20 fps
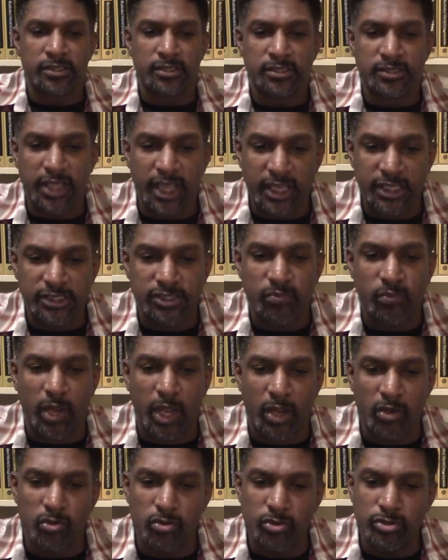That's
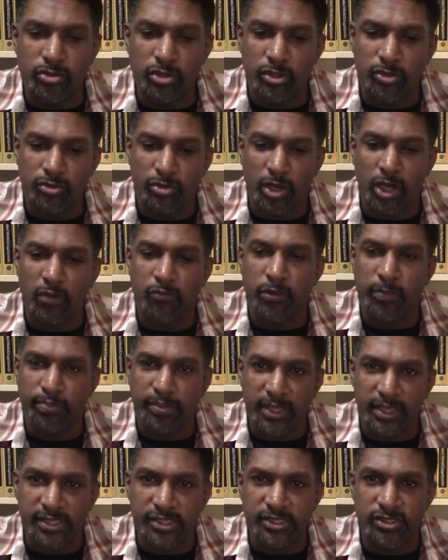why who your narc
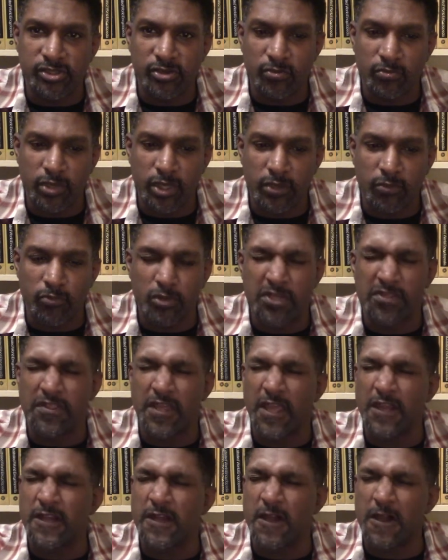replaced you with was
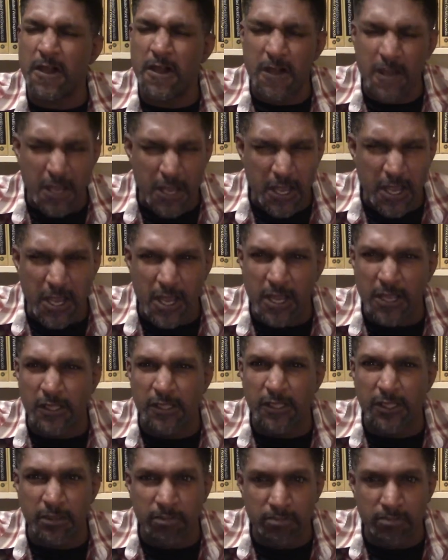an ugly